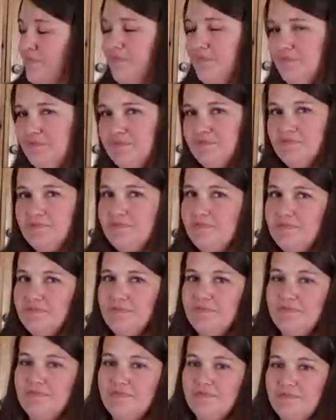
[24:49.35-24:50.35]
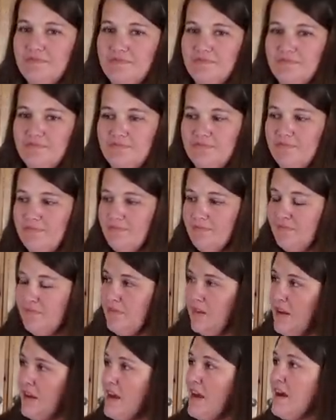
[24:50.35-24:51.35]

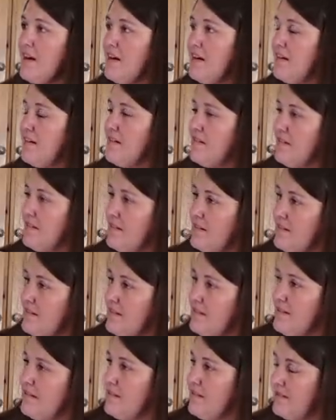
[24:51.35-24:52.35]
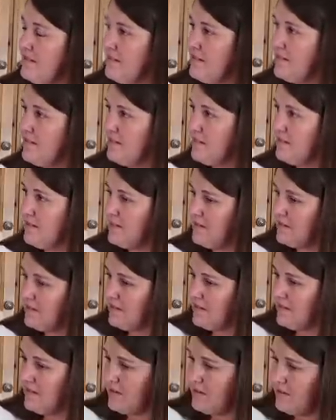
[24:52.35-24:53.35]

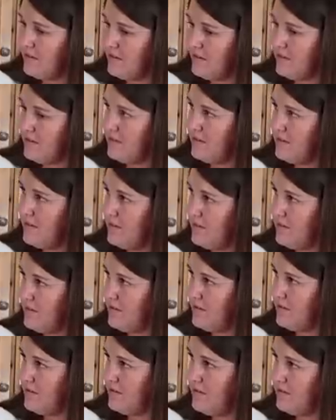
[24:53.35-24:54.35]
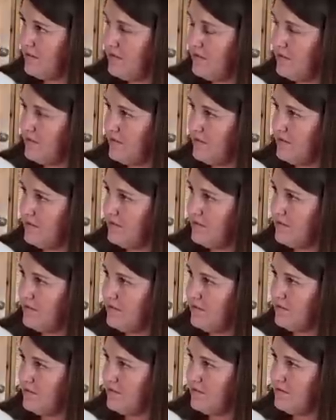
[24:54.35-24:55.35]

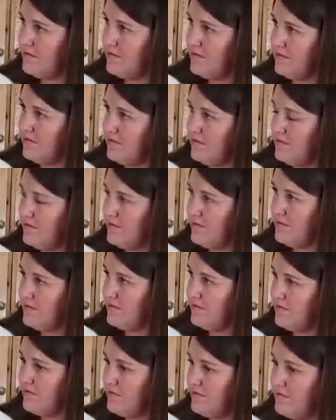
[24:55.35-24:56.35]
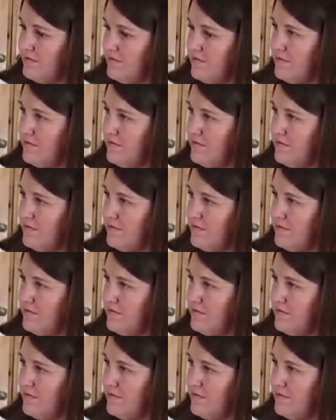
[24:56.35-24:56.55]
(not speaking)